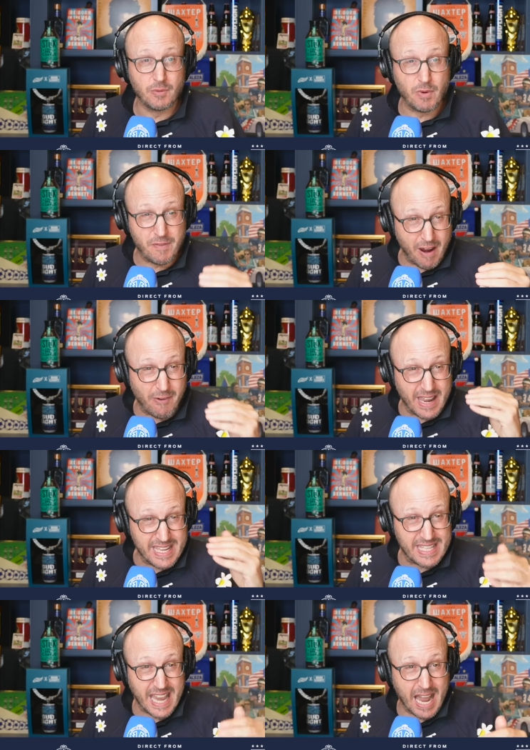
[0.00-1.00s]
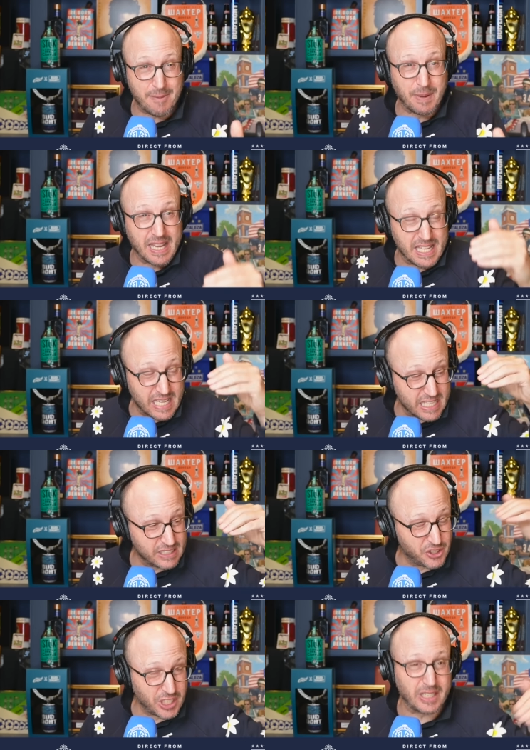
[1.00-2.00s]
without a cap
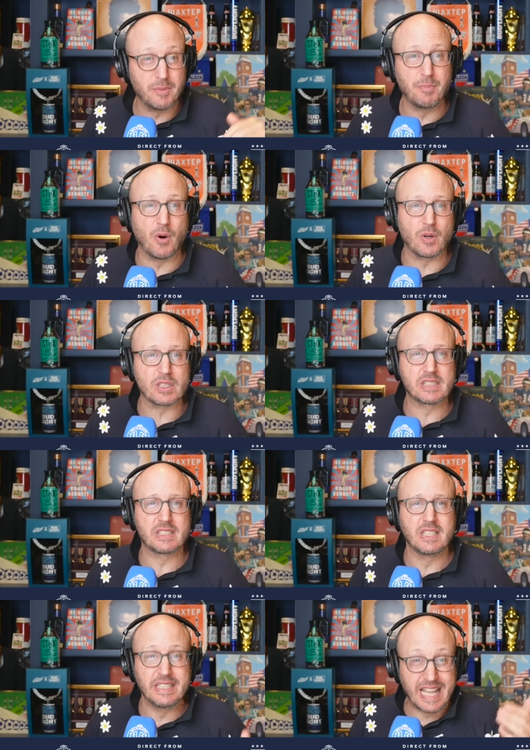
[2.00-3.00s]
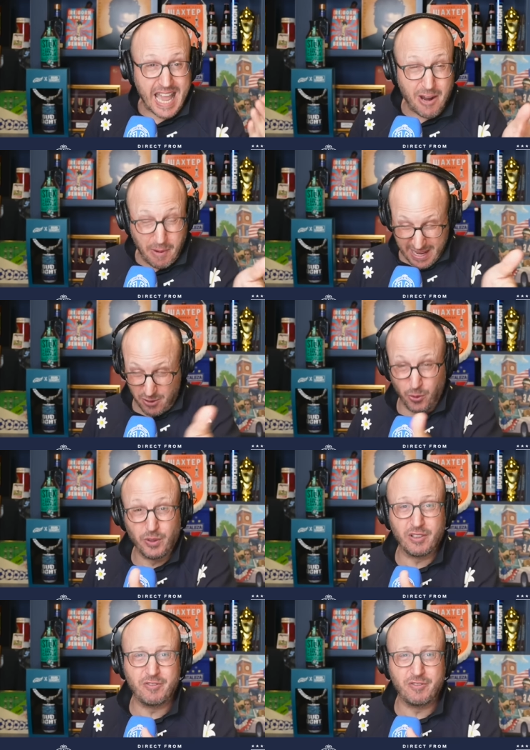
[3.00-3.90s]
is Shannon Boxx now a Hall of